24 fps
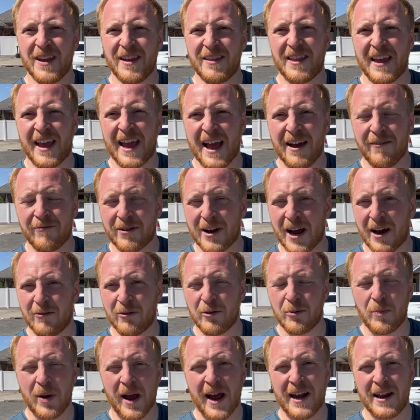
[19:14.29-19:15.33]
They have
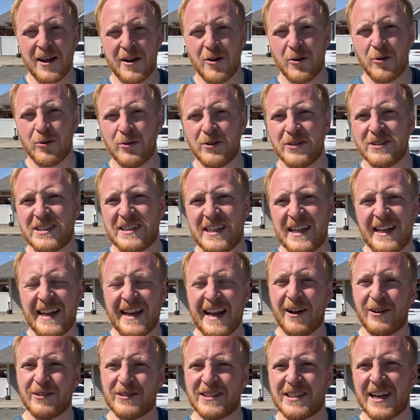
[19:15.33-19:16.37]
covered patio
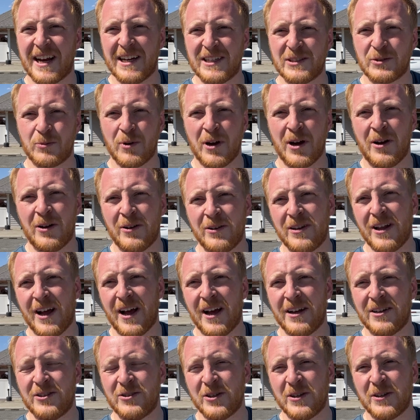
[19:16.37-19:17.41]
seating outside as well.
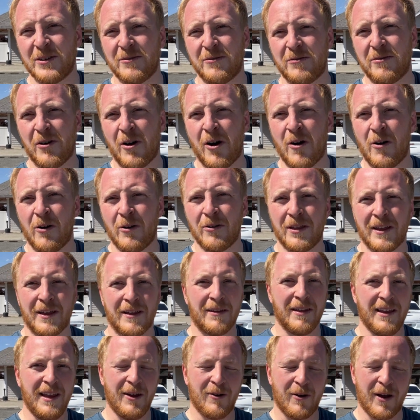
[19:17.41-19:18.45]
During the fall,
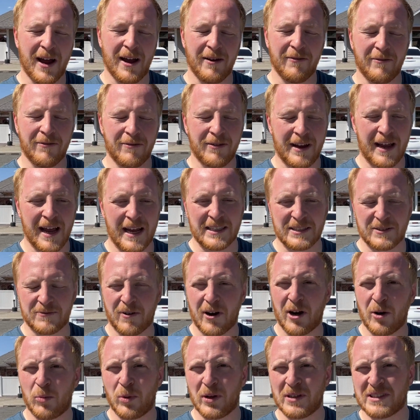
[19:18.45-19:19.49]
they have gas
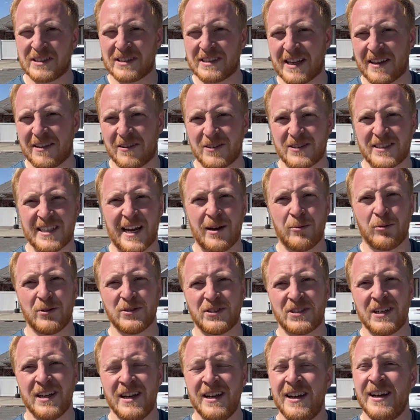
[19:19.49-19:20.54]
fireplaces at their
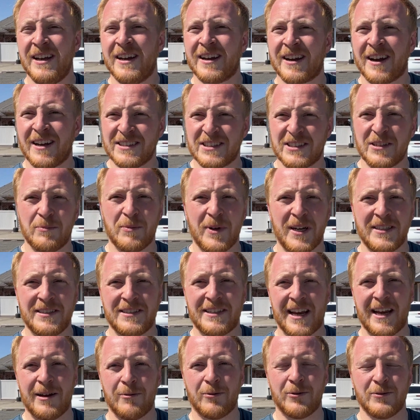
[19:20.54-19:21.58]
tables, custom-made
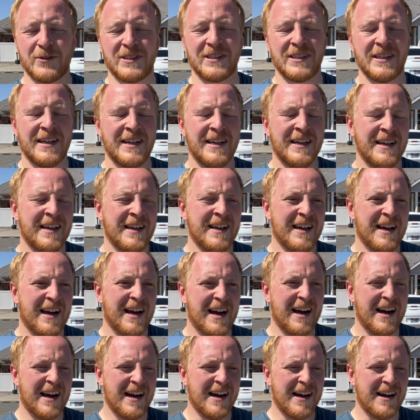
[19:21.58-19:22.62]
tables.
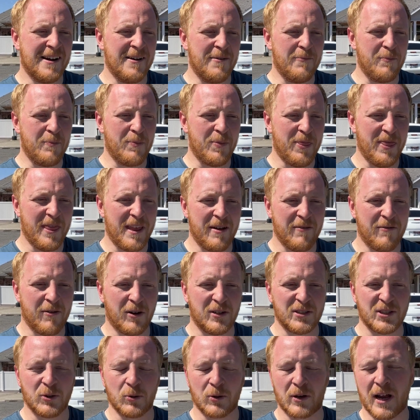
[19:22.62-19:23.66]
They've
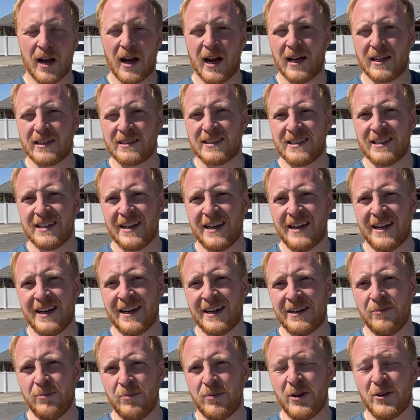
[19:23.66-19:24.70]
also got
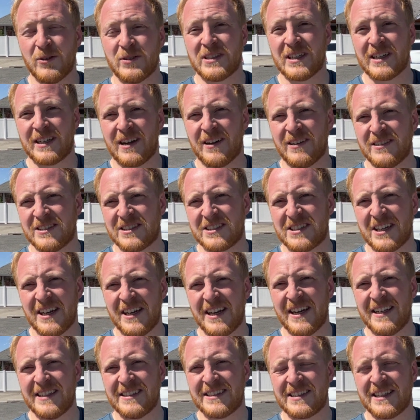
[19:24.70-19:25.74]
music on
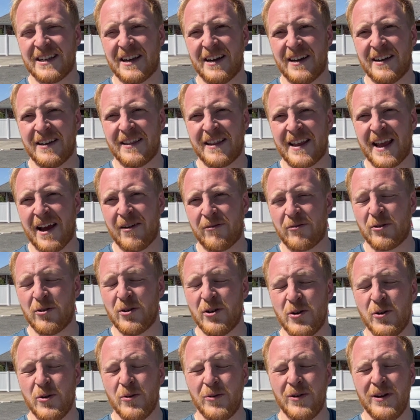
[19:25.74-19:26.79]
Sundays in the
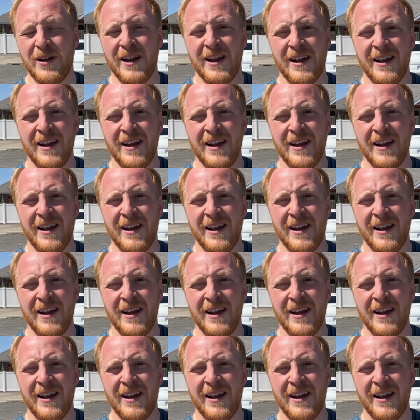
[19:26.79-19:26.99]
afternoon,